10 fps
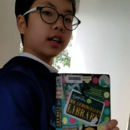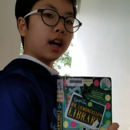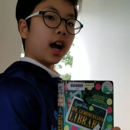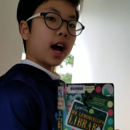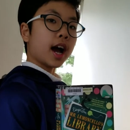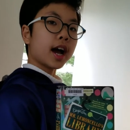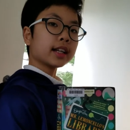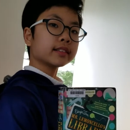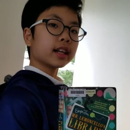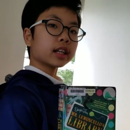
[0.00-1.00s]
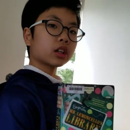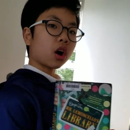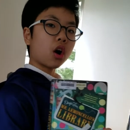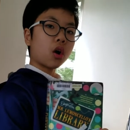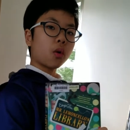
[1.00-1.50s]
And like
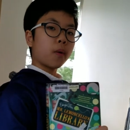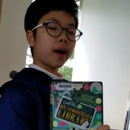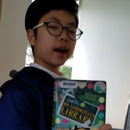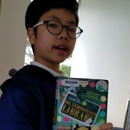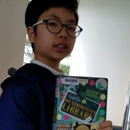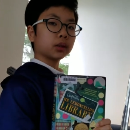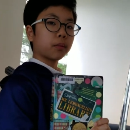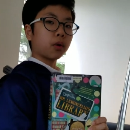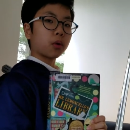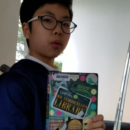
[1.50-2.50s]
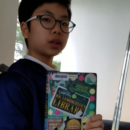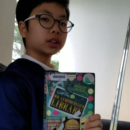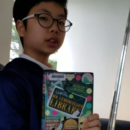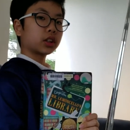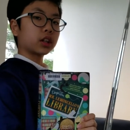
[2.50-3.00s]
always, your
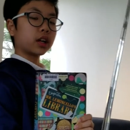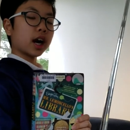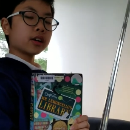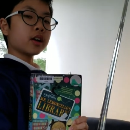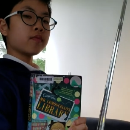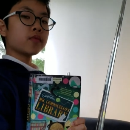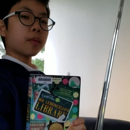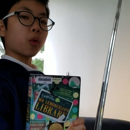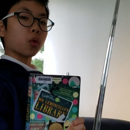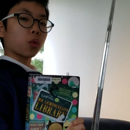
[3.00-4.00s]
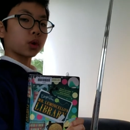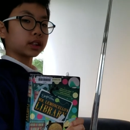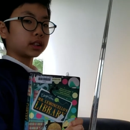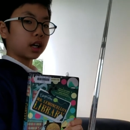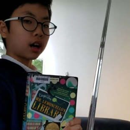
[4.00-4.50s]
BookQuester, Aaron the
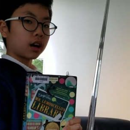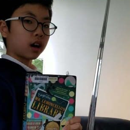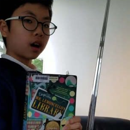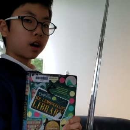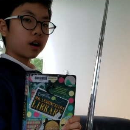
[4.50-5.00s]
BookQuester.